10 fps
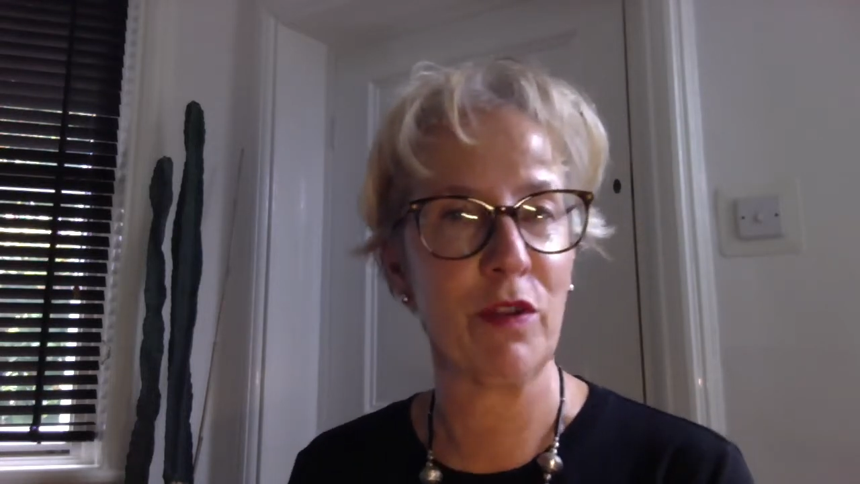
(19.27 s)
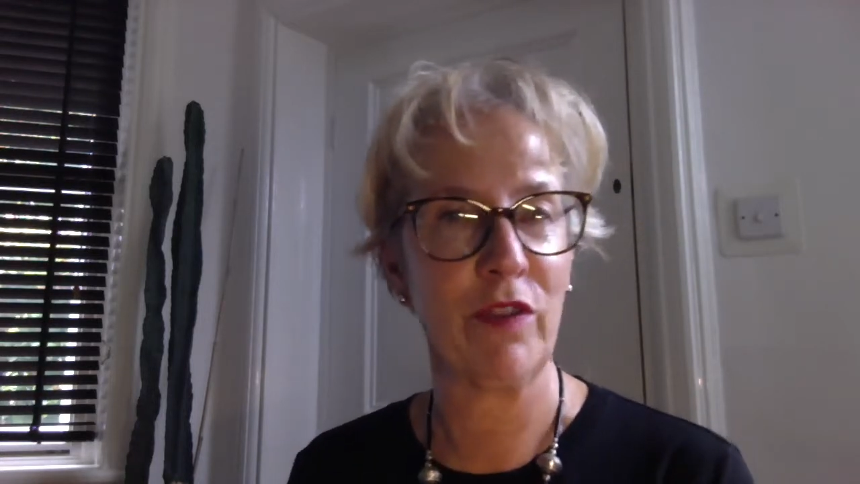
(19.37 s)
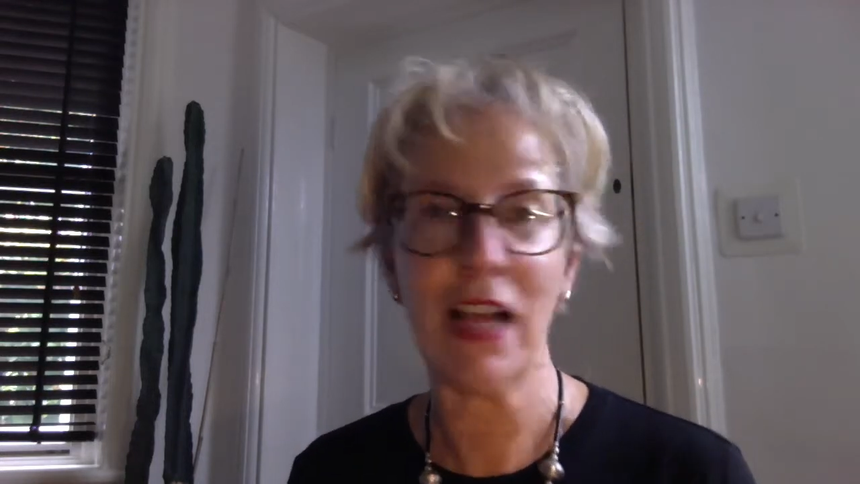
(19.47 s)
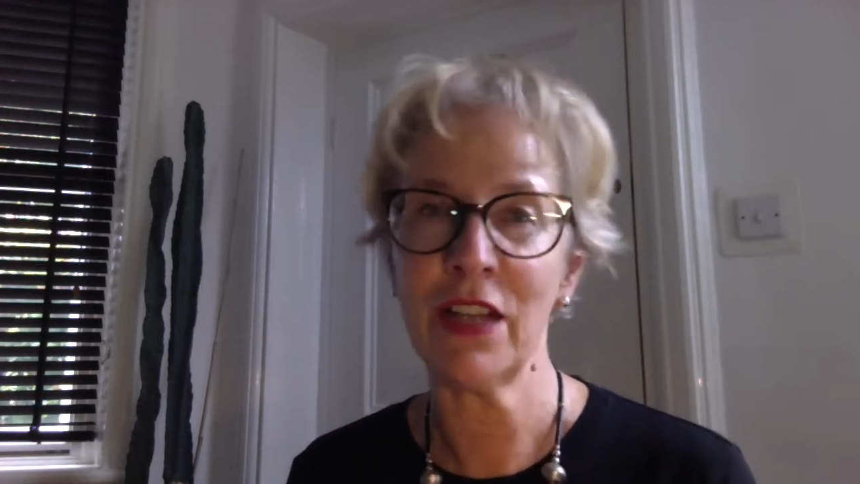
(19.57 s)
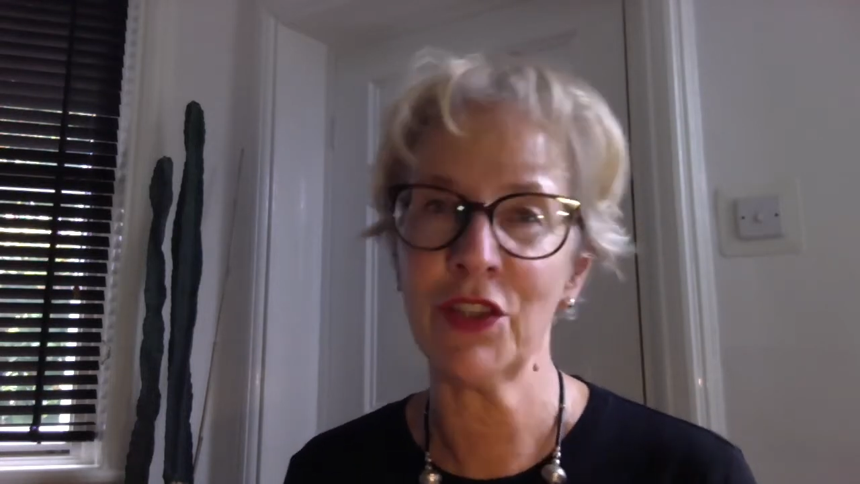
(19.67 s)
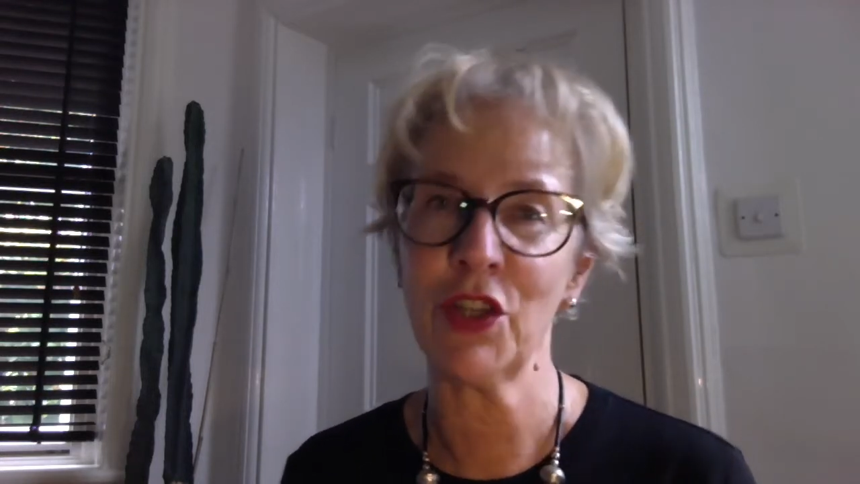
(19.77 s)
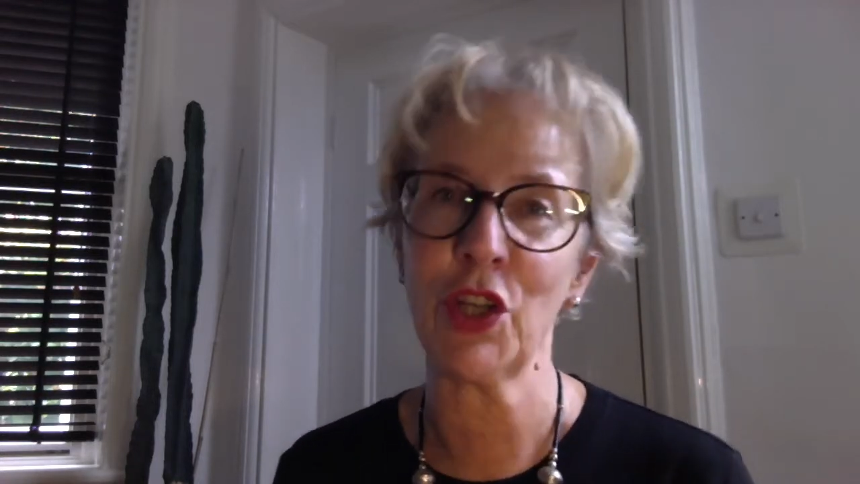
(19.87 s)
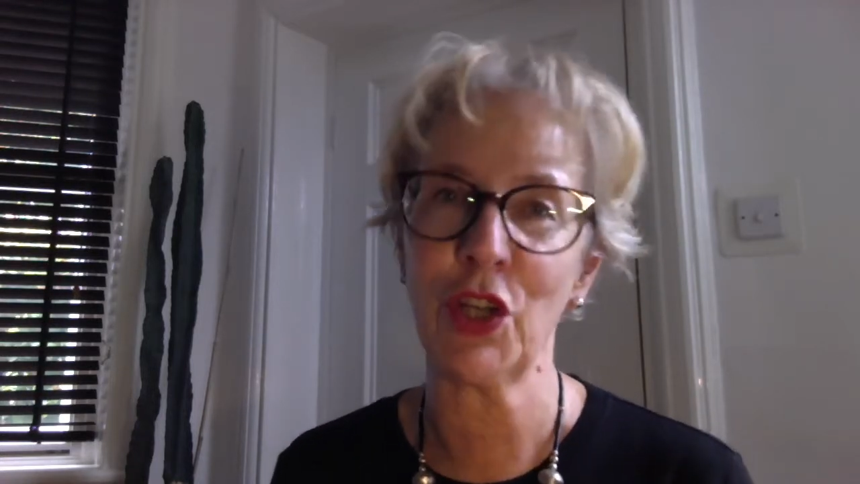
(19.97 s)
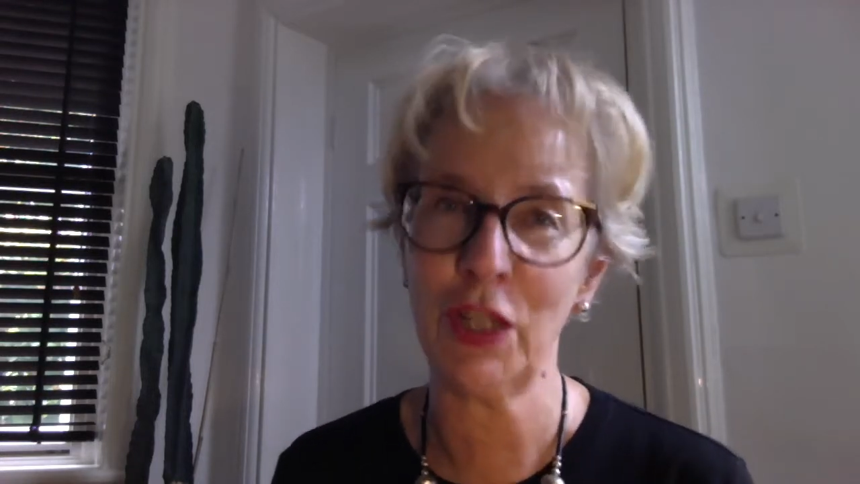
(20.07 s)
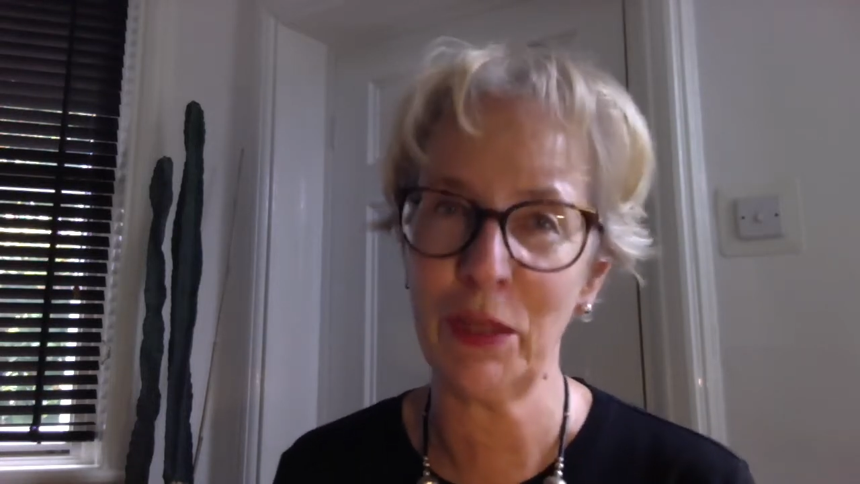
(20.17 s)
of Helen
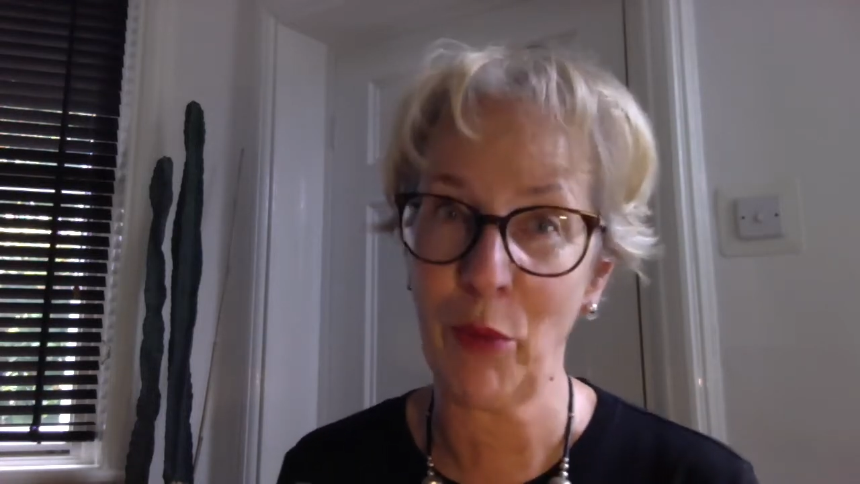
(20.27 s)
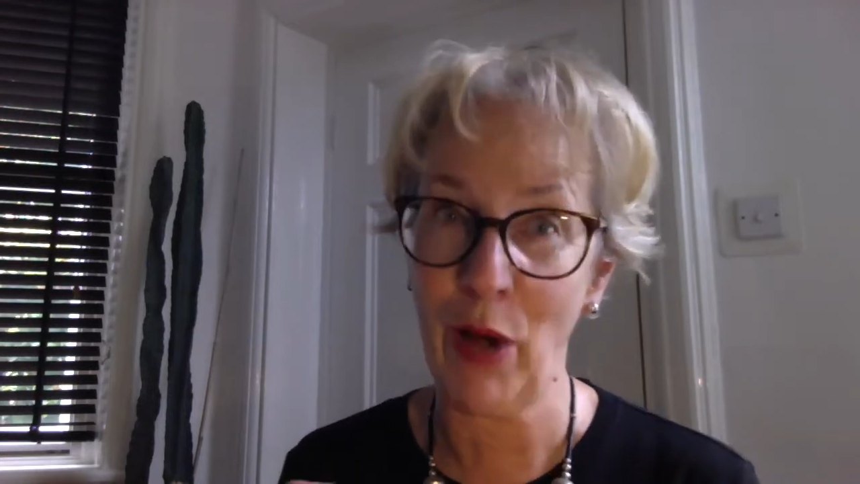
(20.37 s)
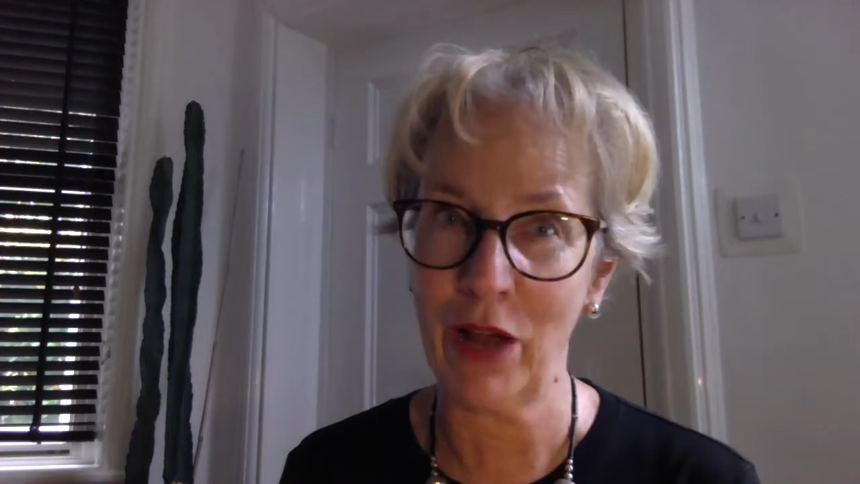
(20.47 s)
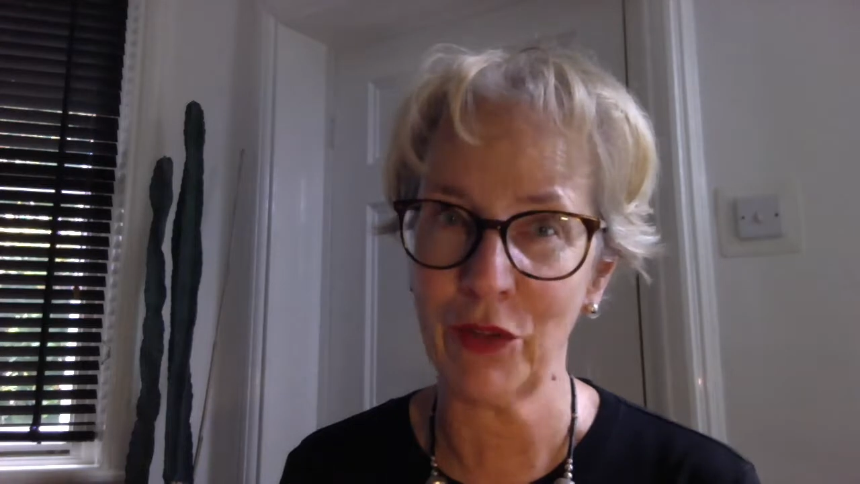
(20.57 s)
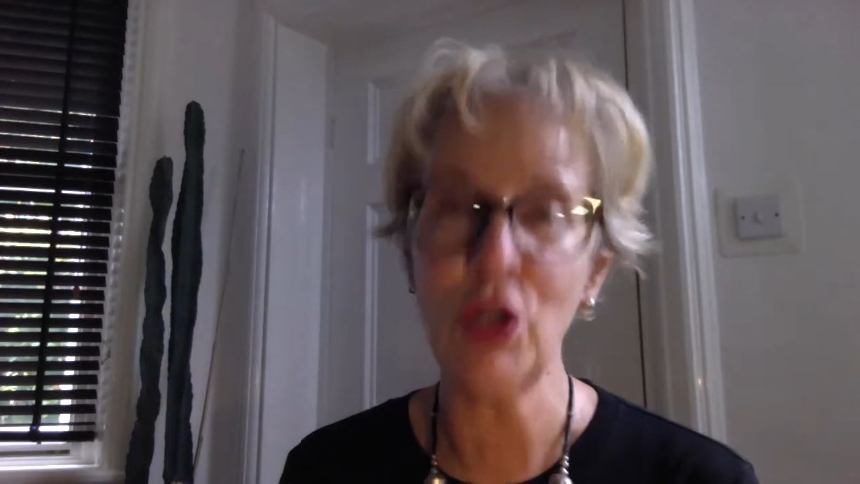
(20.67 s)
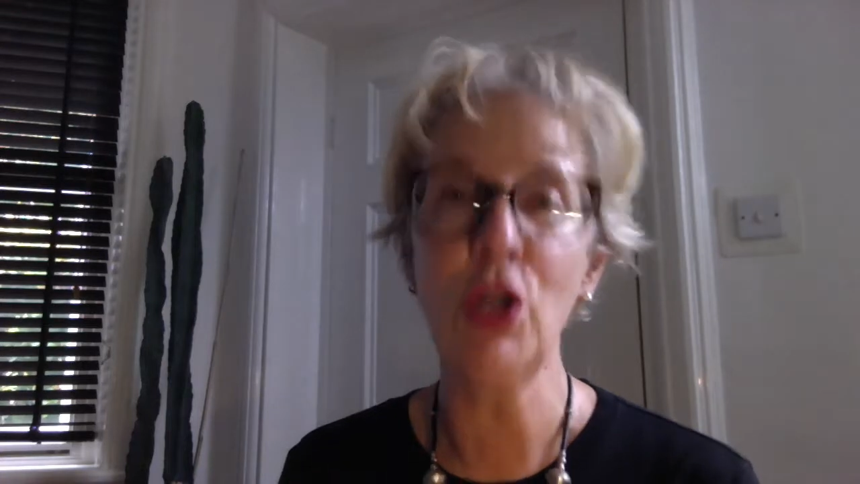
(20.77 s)
Gurley Brown,